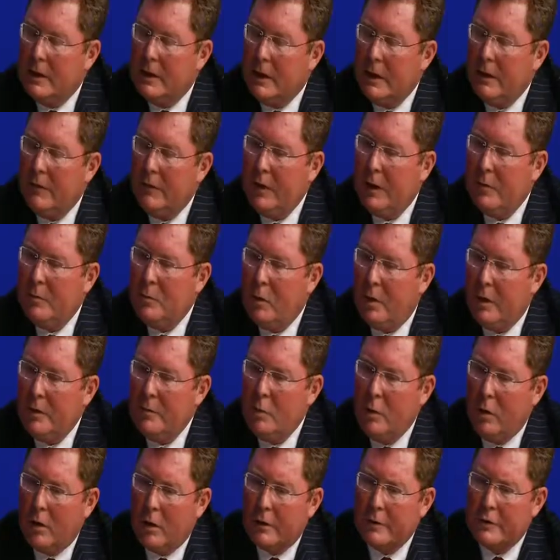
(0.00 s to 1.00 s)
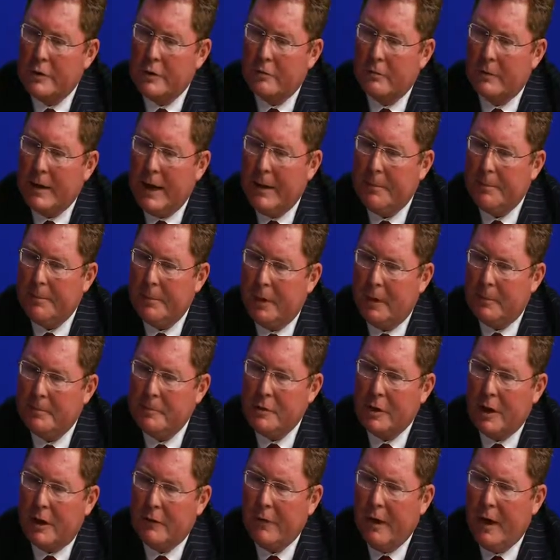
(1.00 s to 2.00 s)
If you had one word to wrap up,
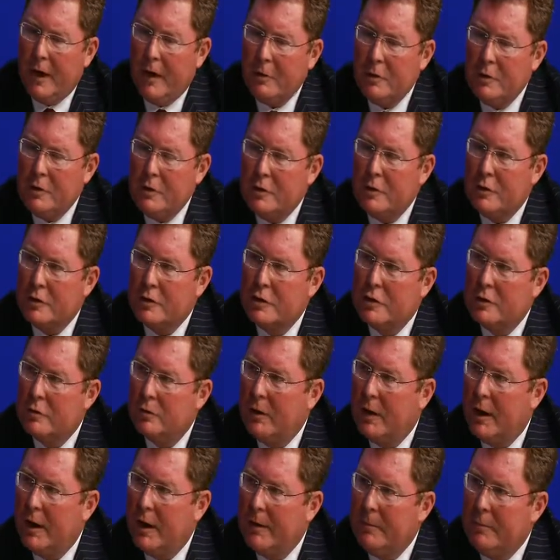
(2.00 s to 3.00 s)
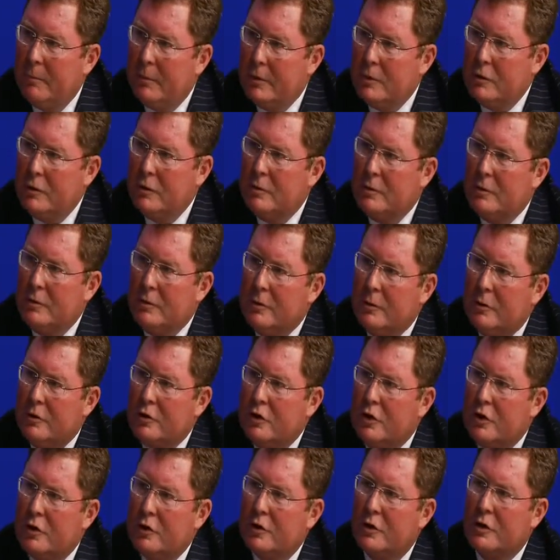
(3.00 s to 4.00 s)
Jeff, how would you describe what your
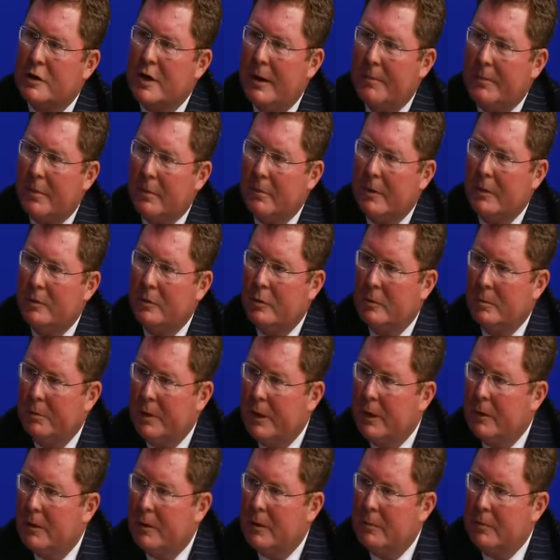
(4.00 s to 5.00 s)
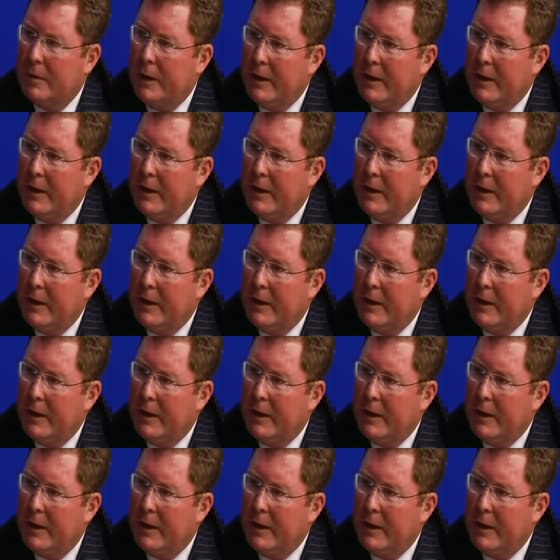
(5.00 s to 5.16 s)
judicial temperament will be on the